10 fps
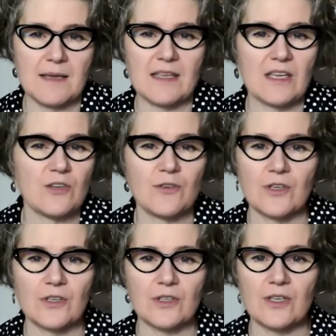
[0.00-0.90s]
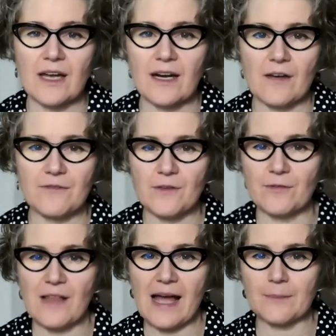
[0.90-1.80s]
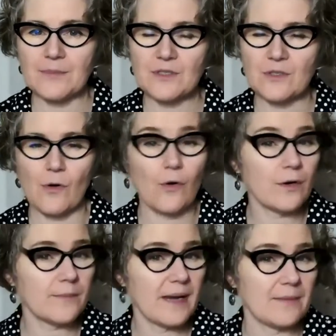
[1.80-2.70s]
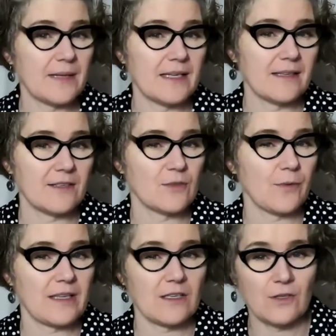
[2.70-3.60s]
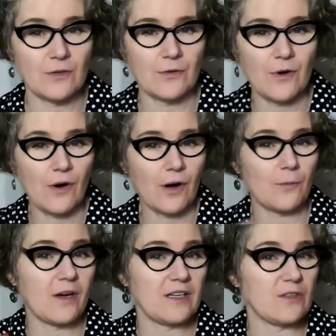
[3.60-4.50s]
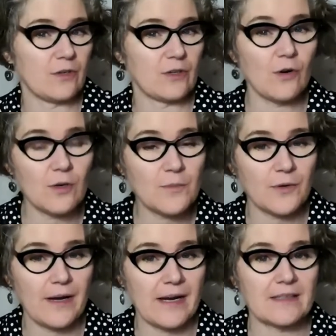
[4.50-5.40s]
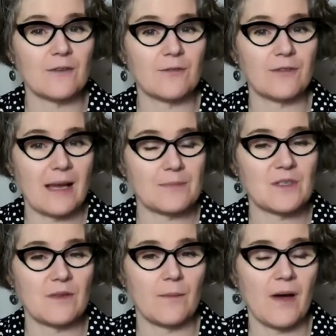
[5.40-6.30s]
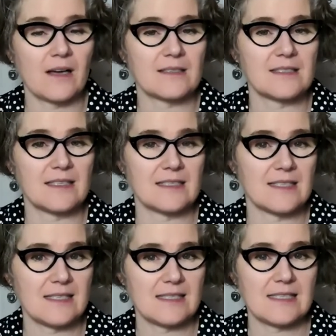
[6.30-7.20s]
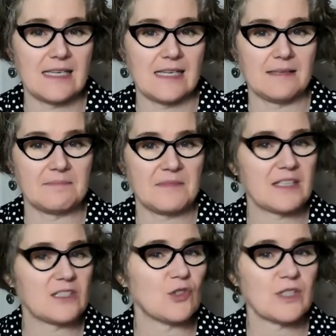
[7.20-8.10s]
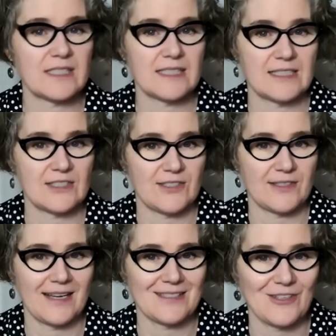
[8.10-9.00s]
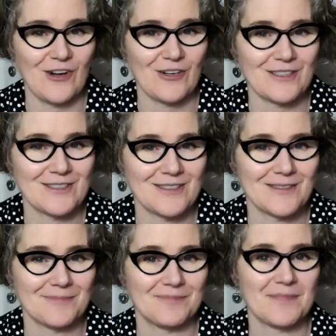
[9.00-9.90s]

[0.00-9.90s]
And then you could cut off the flaps. Or maybe there's a way that you are wanting to incorporate the flaps of the box into the seam. That's your decision as an artist.